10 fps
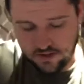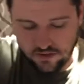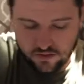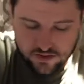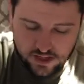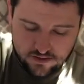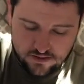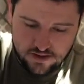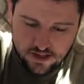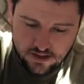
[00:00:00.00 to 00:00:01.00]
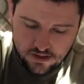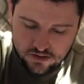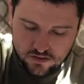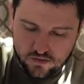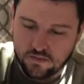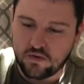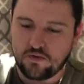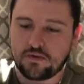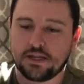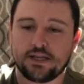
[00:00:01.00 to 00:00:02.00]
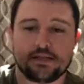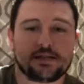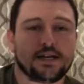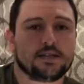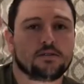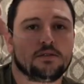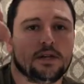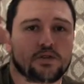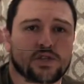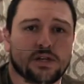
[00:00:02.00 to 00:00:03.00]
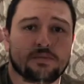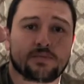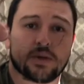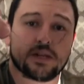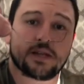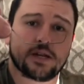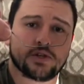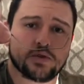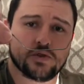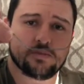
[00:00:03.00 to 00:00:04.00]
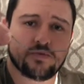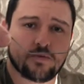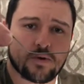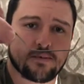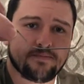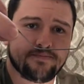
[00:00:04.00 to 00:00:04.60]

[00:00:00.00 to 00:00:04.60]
the only other thing to remove is that little L-shaped spring that I showed you before.